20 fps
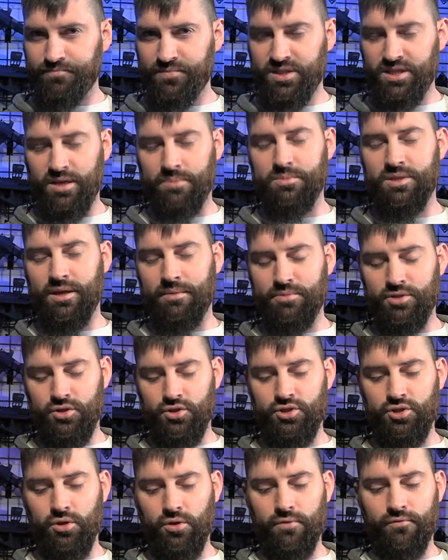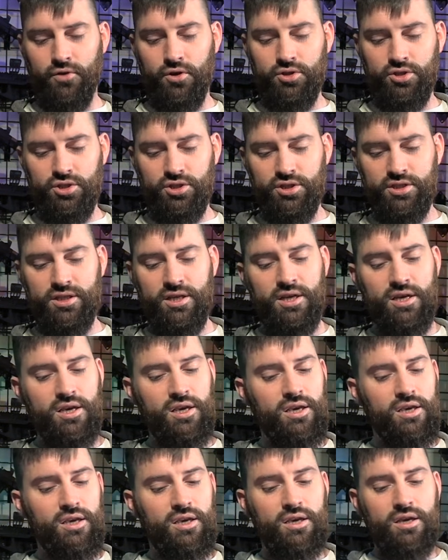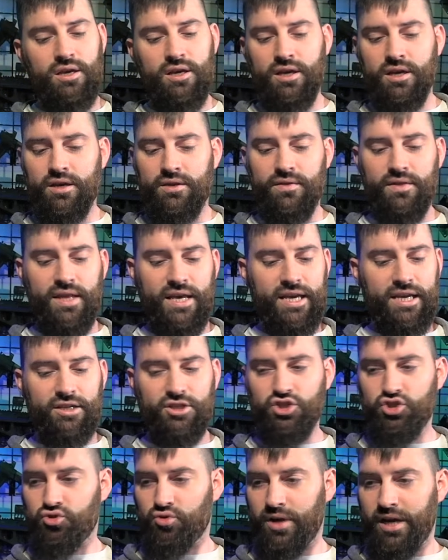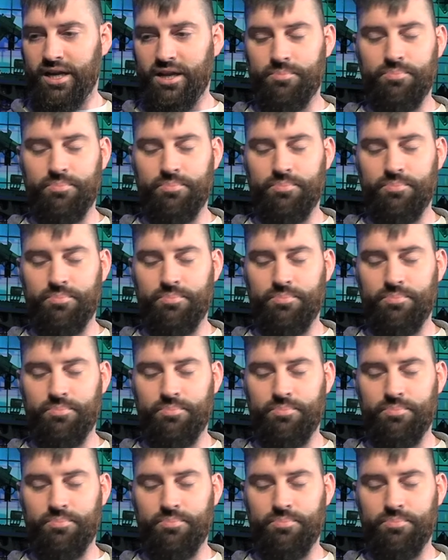Sometimes those solar versions, they try